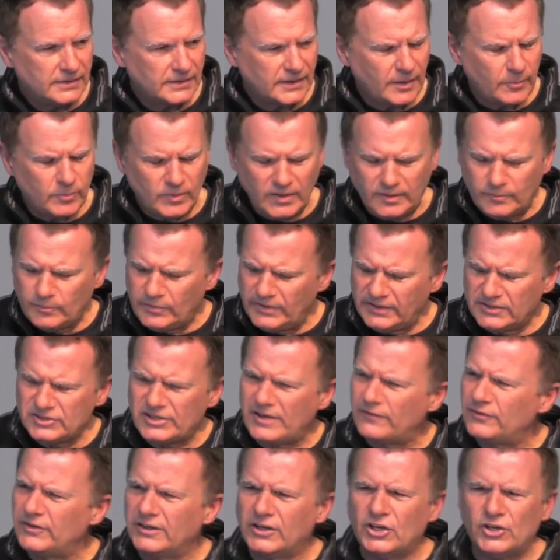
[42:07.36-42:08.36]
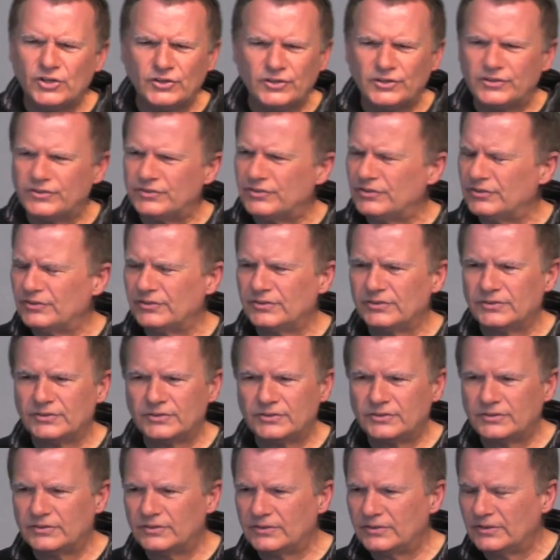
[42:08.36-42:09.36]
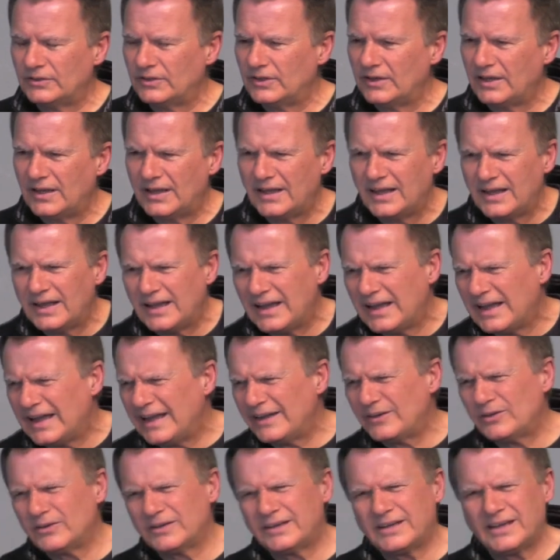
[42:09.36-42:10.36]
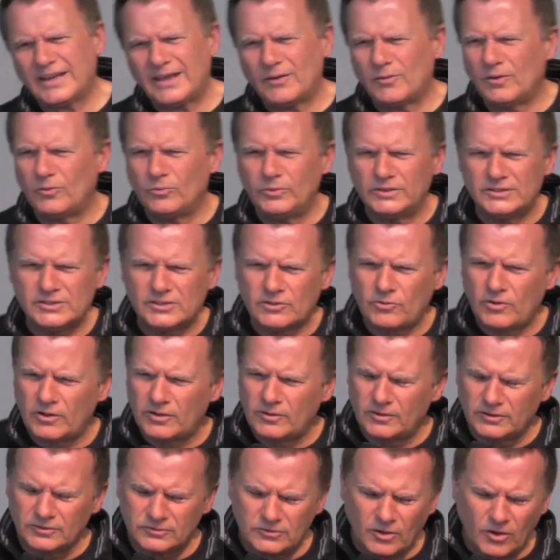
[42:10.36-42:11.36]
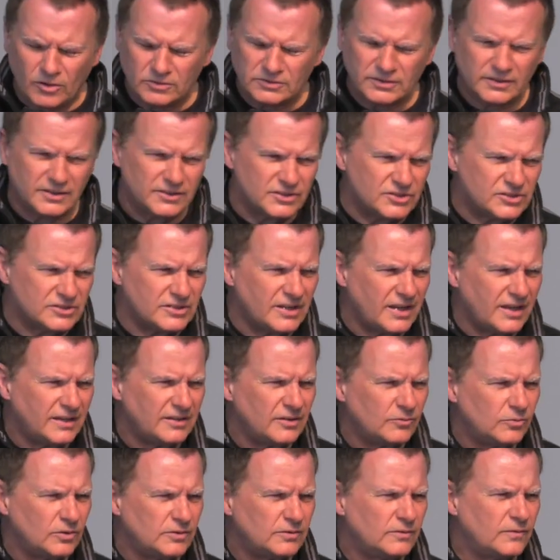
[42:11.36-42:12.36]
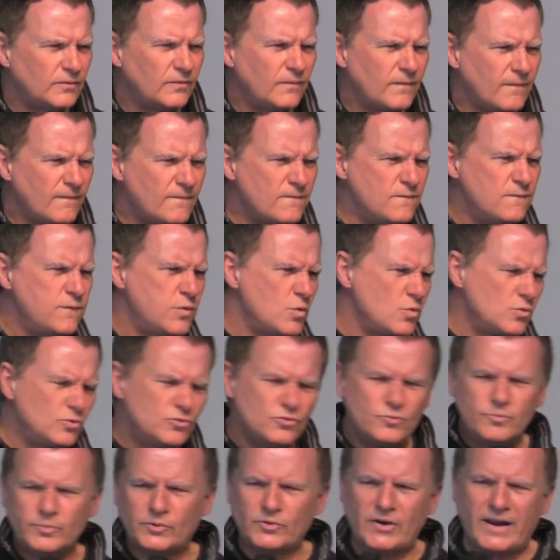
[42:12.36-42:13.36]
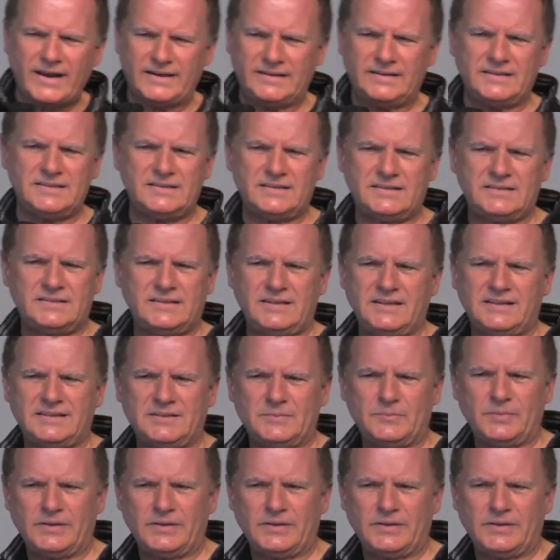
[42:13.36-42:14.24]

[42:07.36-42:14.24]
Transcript: That blood breaks every curse. I don't care what which doctor has said or what voodoo practice has taken